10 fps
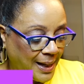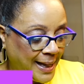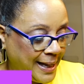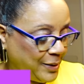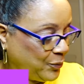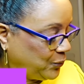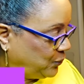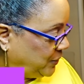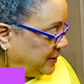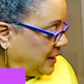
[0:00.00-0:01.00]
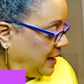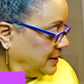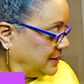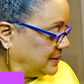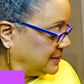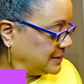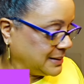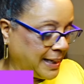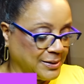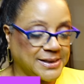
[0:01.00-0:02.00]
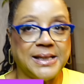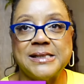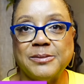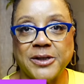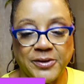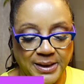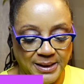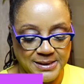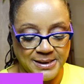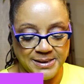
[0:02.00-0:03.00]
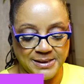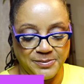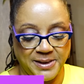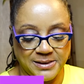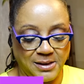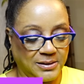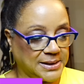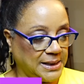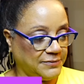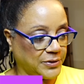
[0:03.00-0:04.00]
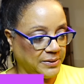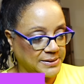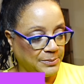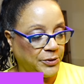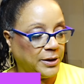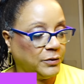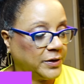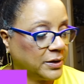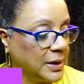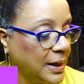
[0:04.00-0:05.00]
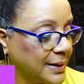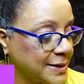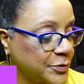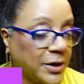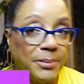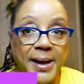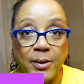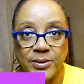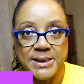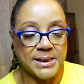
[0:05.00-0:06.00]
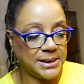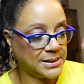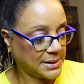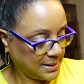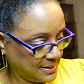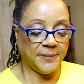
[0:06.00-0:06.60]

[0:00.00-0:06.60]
I don't see any similarity in this. This to me is an all tea fragrance. I'm putting it over here. This will come back with the teas.